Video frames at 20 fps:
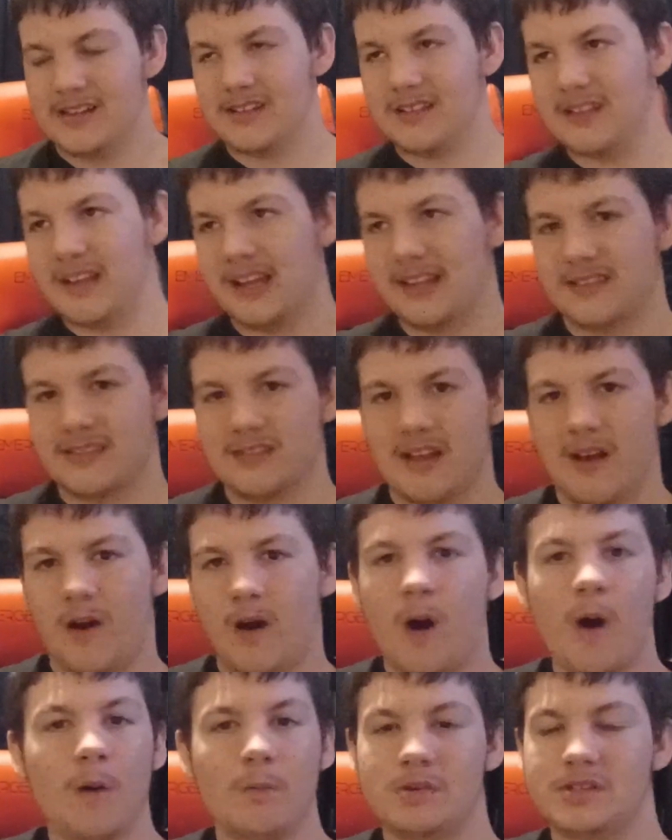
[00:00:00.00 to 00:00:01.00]
like,
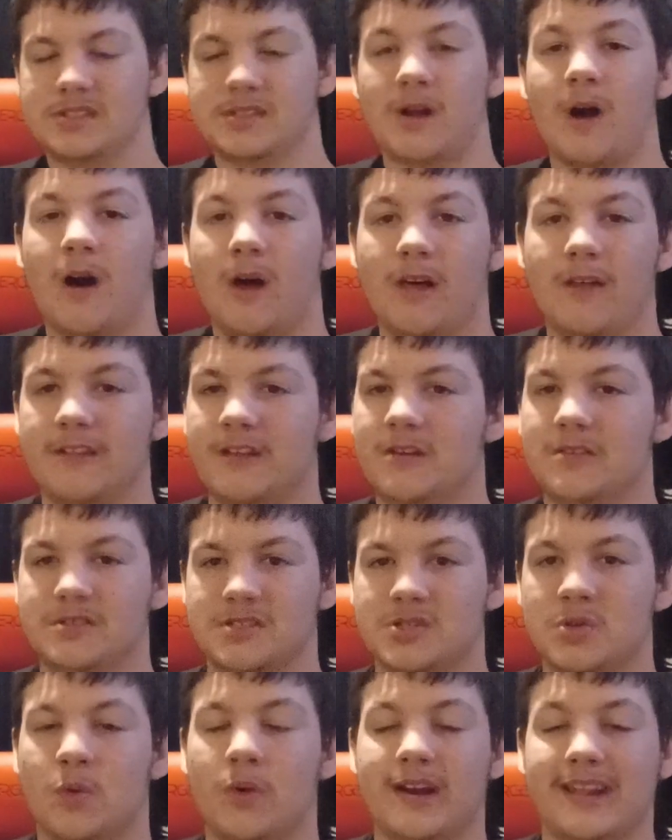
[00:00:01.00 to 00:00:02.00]
almost all those
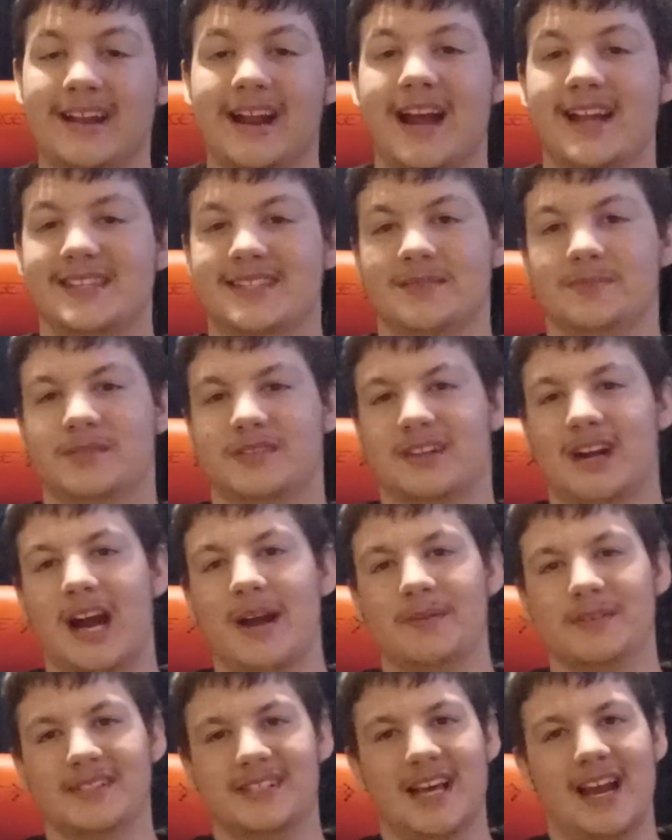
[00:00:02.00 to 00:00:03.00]
29
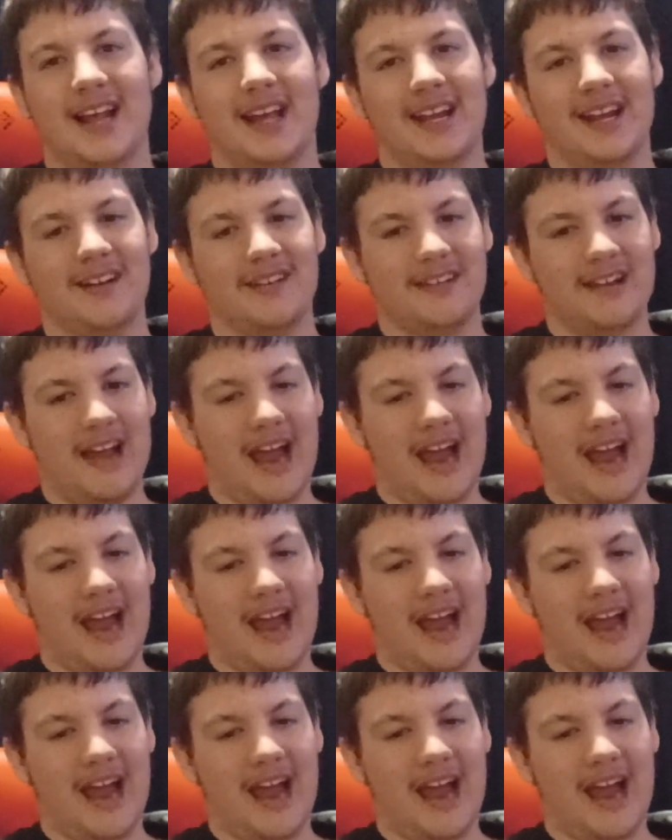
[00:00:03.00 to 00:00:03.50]
subscribers that I